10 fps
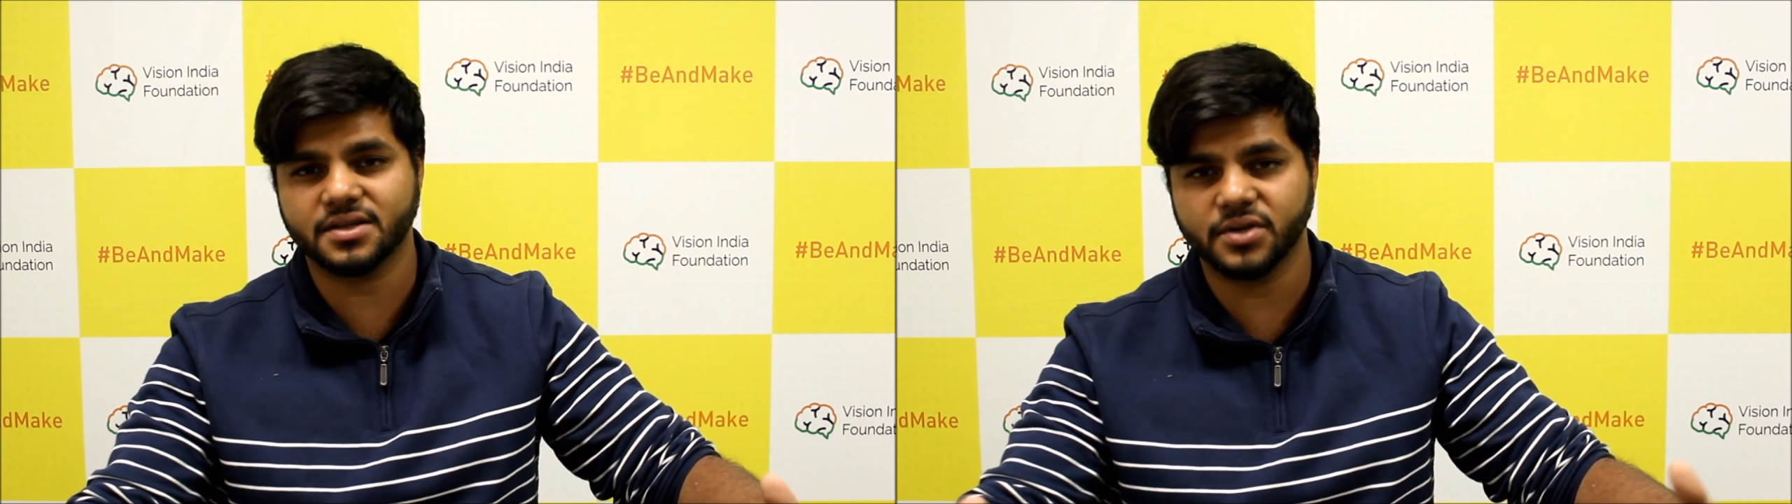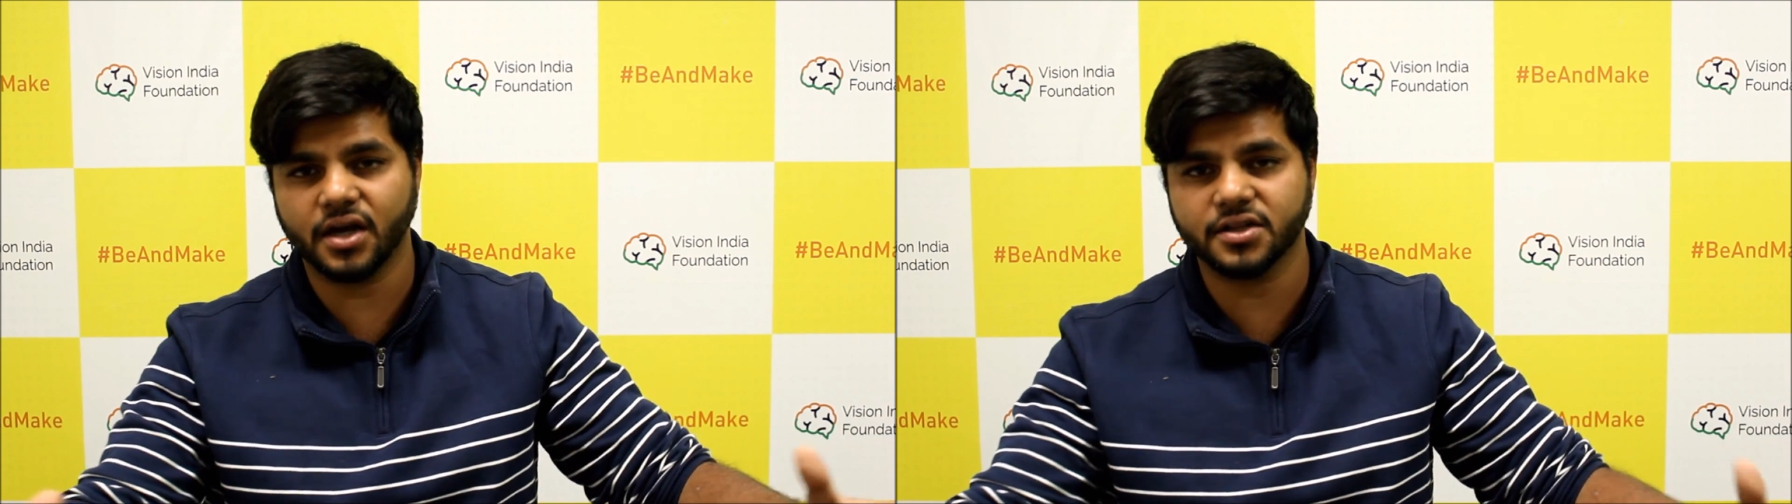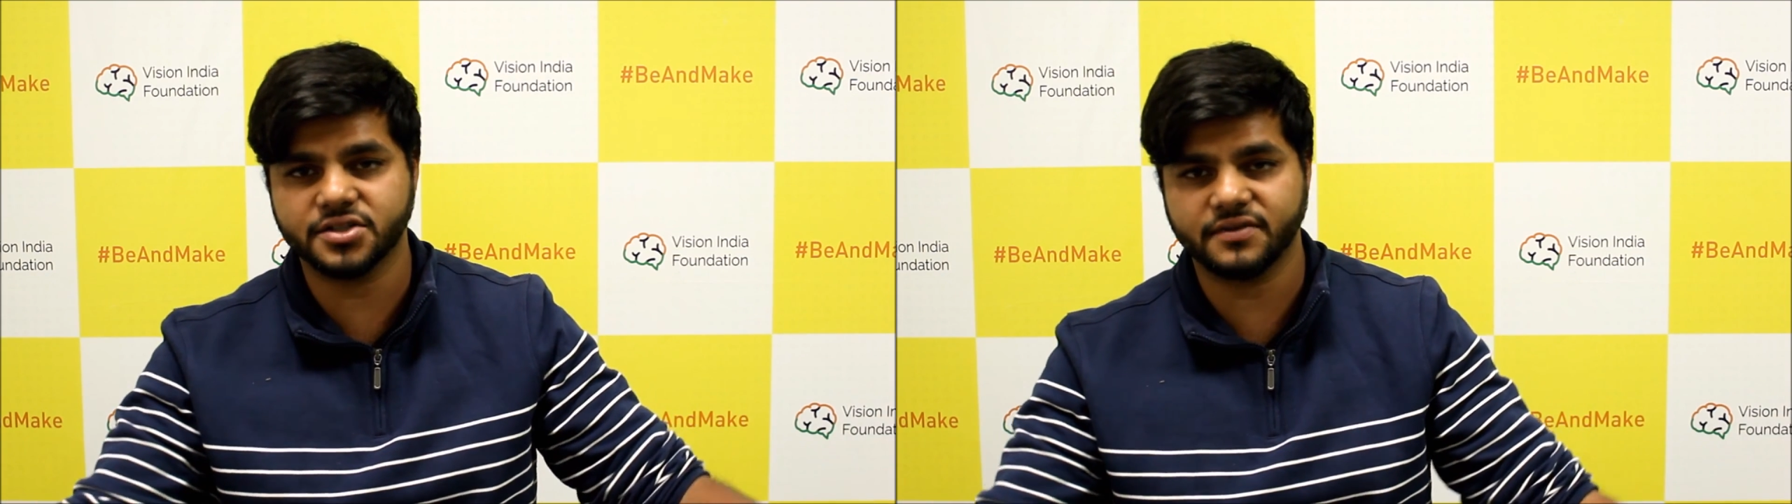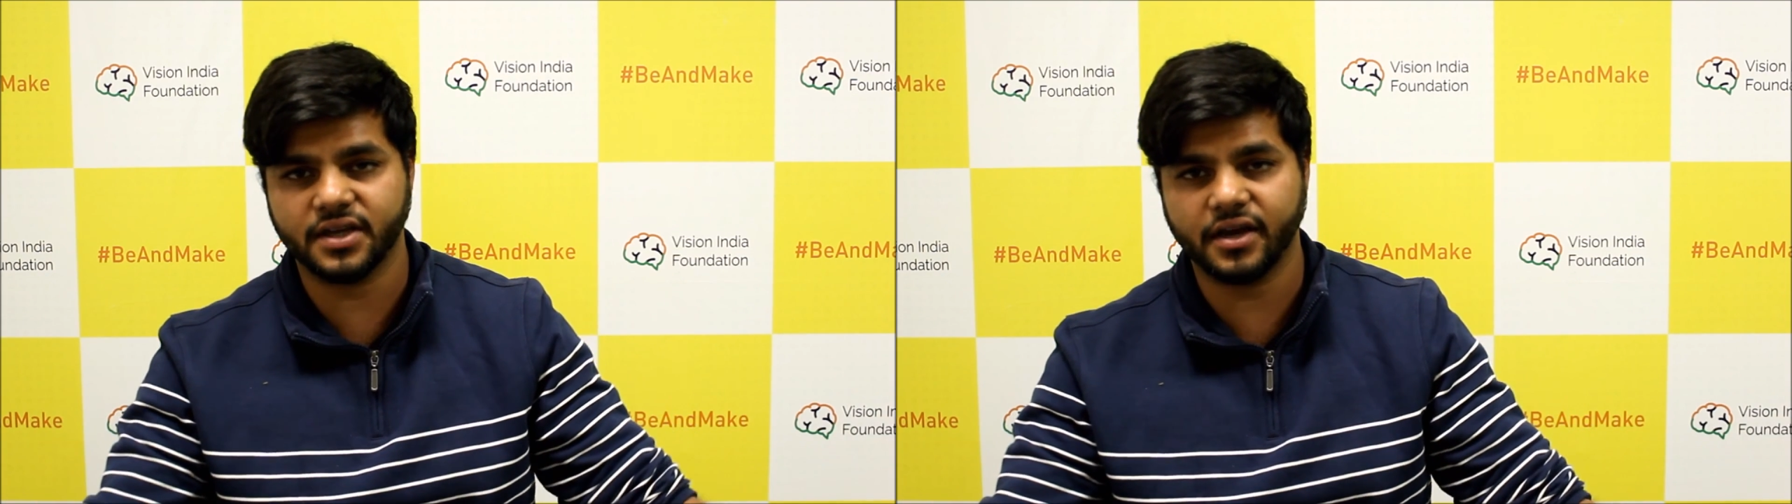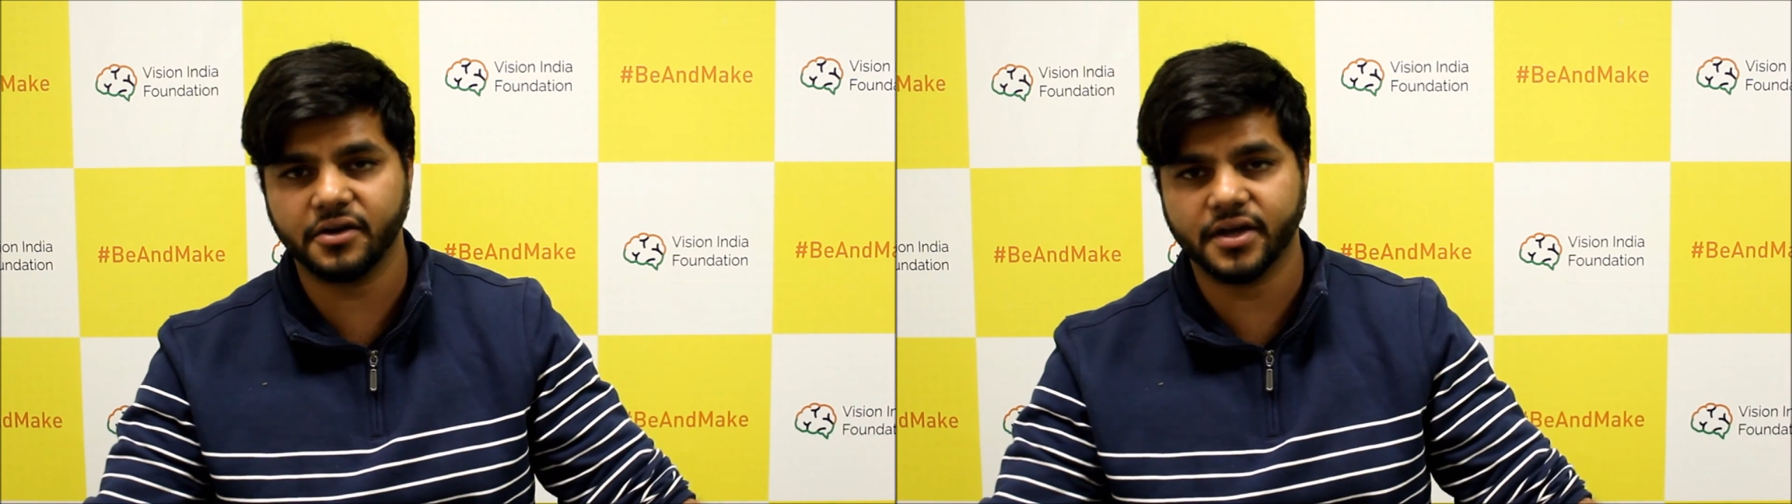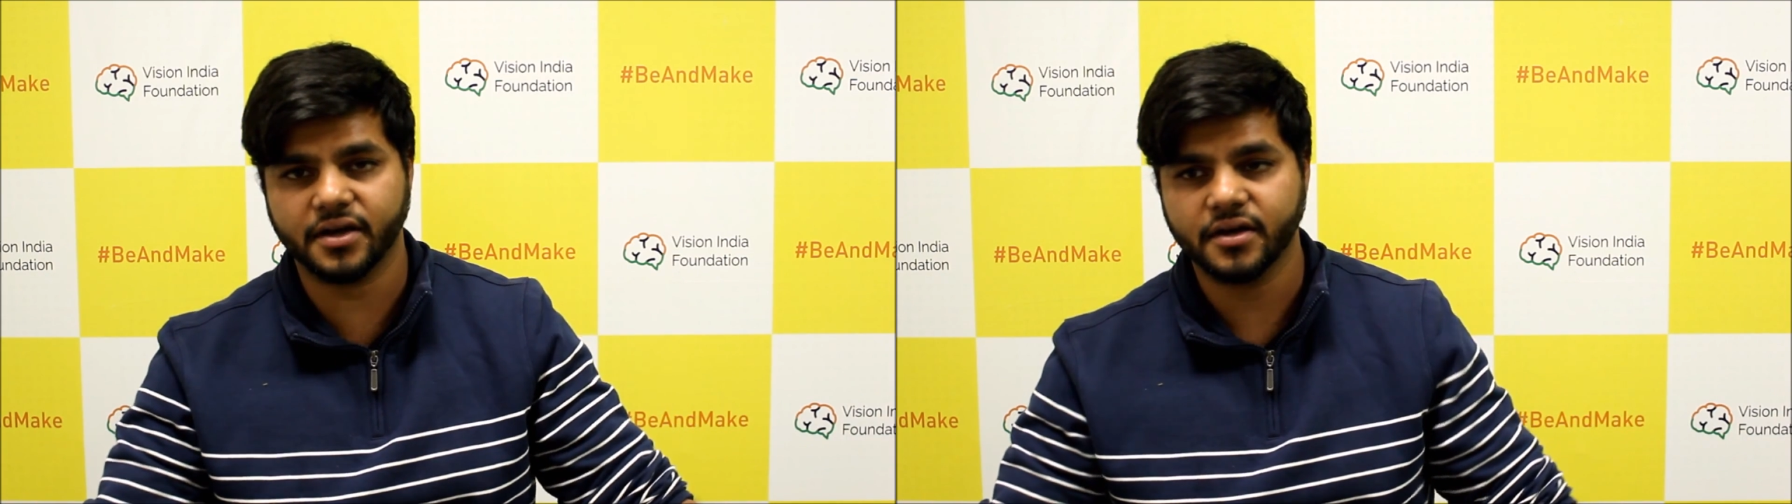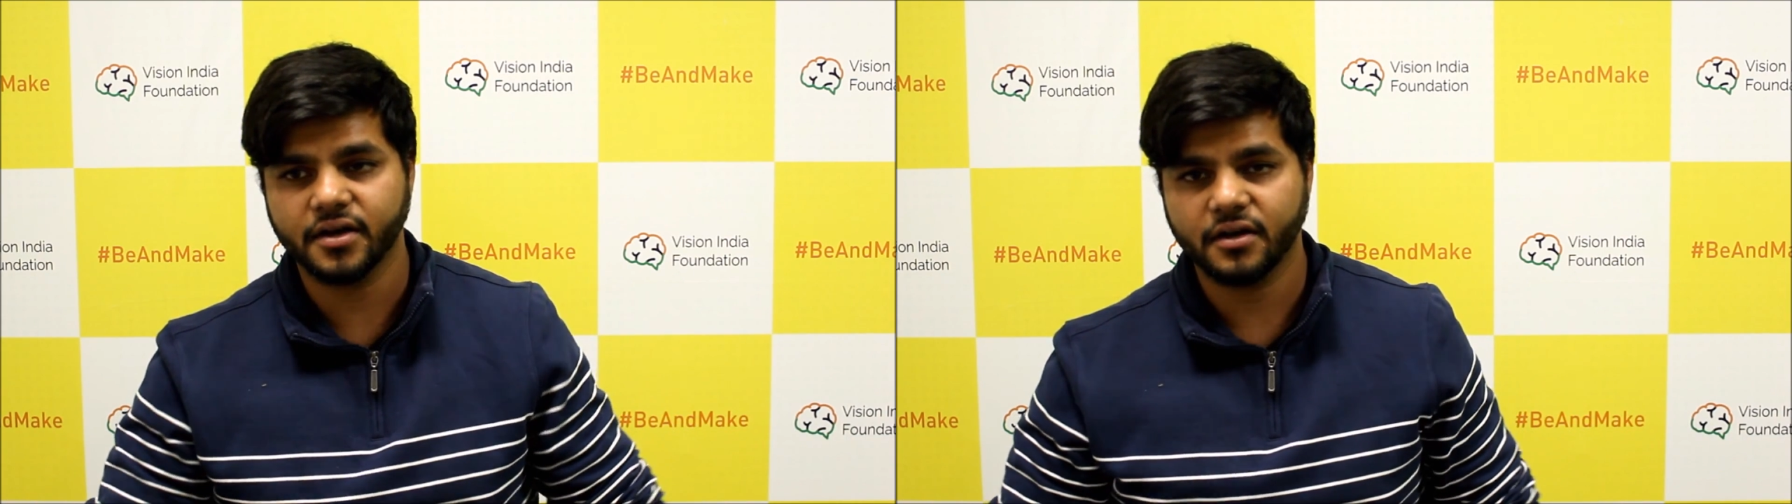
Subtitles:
some knowledge of the area,